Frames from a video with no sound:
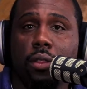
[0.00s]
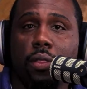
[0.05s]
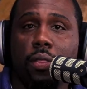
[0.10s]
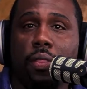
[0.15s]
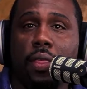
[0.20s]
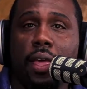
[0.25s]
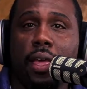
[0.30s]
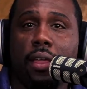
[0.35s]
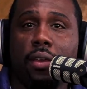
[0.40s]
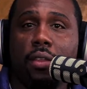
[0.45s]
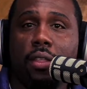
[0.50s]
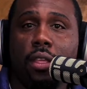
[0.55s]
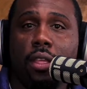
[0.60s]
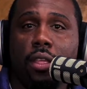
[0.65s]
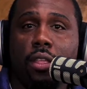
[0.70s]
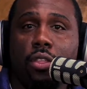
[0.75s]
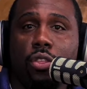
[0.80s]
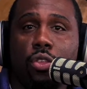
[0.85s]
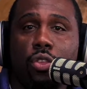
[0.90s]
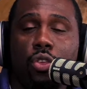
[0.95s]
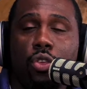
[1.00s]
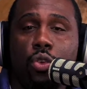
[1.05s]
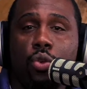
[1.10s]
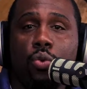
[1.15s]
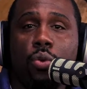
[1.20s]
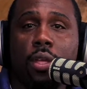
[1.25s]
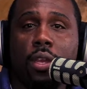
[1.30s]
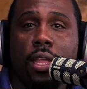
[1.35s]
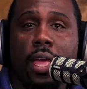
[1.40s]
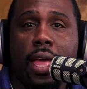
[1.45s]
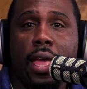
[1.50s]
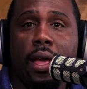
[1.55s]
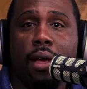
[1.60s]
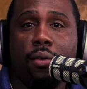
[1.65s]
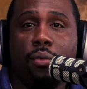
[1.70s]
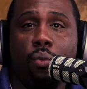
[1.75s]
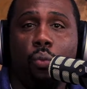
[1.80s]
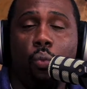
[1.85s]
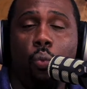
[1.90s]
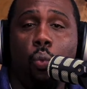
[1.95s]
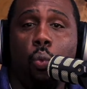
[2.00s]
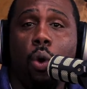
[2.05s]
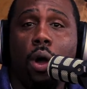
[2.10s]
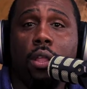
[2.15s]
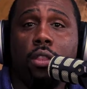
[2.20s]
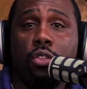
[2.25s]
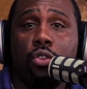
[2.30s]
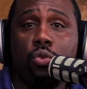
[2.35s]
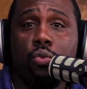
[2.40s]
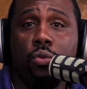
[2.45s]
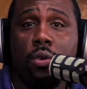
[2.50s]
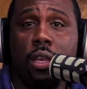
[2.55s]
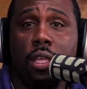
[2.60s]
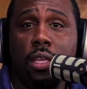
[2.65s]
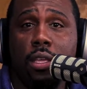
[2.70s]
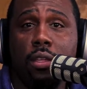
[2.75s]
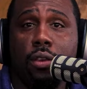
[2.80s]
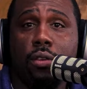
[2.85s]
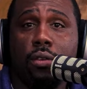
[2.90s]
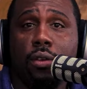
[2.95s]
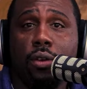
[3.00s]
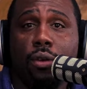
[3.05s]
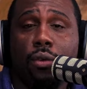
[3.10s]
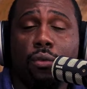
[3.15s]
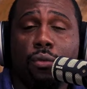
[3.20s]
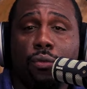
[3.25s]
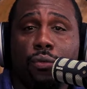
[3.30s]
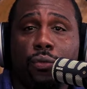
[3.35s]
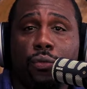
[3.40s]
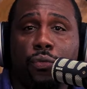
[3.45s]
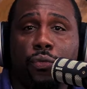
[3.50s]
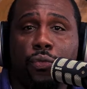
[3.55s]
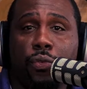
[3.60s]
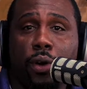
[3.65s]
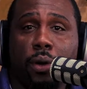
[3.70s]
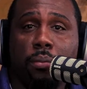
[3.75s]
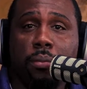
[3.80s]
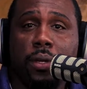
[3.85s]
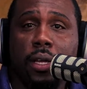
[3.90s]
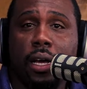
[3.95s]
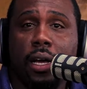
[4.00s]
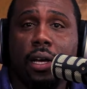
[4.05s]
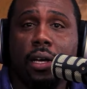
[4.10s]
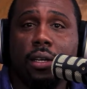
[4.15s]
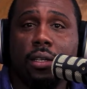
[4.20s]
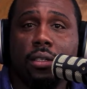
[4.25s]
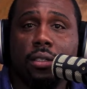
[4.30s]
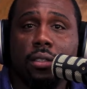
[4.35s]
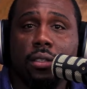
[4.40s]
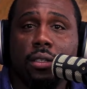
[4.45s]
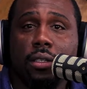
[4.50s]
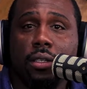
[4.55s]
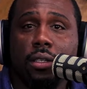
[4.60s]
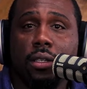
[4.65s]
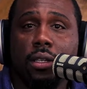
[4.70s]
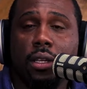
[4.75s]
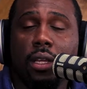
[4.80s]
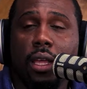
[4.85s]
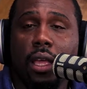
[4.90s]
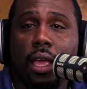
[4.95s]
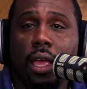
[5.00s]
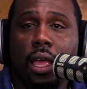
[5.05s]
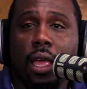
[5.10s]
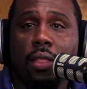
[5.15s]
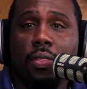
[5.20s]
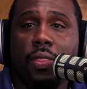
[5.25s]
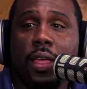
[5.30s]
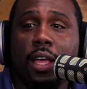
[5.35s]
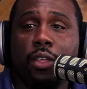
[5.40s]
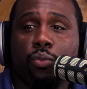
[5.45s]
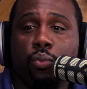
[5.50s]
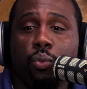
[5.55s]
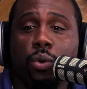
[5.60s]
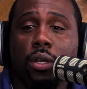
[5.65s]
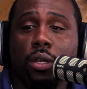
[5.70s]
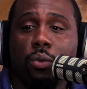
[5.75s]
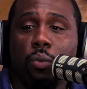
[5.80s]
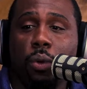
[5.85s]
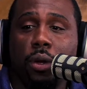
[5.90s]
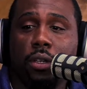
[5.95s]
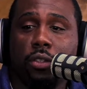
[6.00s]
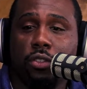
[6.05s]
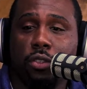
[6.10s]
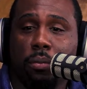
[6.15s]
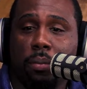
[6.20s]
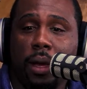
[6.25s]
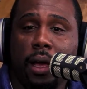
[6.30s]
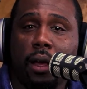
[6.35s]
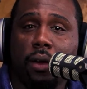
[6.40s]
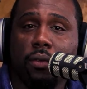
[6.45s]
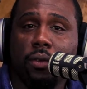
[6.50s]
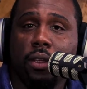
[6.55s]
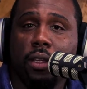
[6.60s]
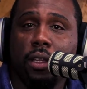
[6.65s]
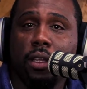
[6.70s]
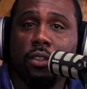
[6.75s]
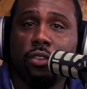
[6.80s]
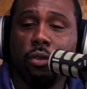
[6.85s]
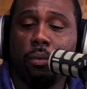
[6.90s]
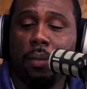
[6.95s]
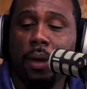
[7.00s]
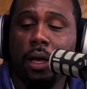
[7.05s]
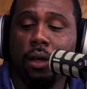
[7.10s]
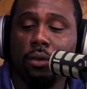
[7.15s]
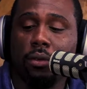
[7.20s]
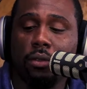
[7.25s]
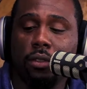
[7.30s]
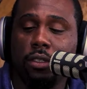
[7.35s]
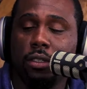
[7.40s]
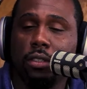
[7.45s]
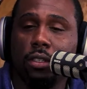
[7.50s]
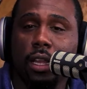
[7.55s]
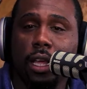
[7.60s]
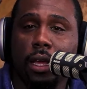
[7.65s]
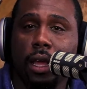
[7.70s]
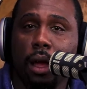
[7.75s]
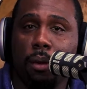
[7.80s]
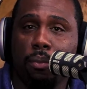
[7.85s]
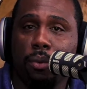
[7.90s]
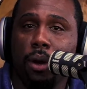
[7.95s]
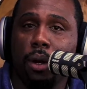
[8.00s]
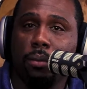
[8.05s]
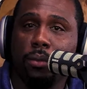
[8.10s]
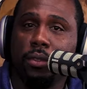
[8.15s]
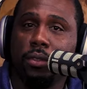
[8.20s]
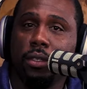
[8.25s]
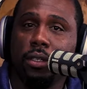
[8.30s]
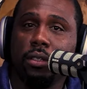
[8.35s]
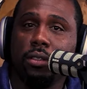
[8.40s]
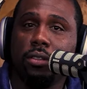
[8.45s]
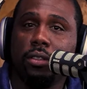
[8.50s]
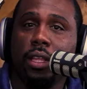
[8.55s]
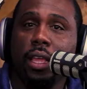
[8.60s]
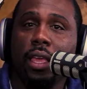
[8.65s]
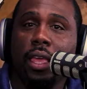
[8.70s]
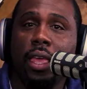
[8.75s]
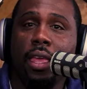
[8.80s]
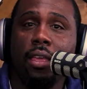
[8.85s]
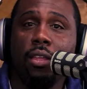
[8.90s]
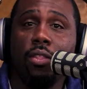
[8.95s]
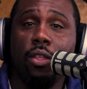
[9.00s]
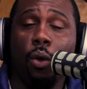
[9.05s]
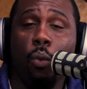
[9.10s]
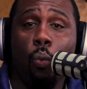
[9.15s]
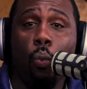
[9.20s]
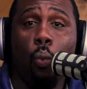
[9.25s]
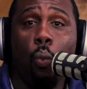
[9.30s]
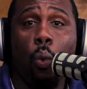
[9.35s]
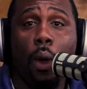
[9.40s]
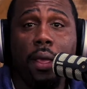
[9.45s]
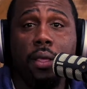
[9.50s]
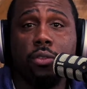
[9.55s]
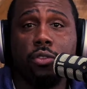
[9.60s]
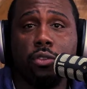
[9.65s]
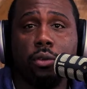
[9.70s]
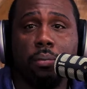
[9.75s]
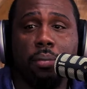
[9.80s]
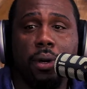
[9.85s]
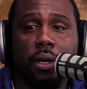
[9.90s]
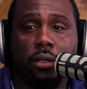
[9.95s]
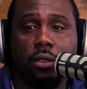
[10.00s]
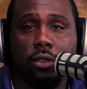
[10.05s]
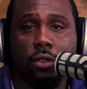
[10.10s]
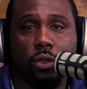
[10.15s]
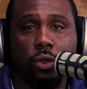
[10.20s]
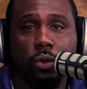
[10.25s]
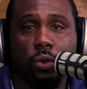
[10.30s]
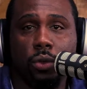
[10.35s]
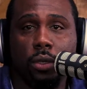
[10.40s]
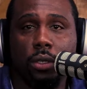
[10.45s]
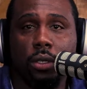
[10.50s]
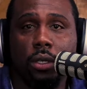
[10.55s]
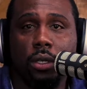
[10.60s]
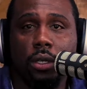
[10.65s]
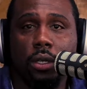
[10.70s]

That you can have what you need from God. And that's really what it's about. It's about, just like our promise is, that he that waits upon the Lord,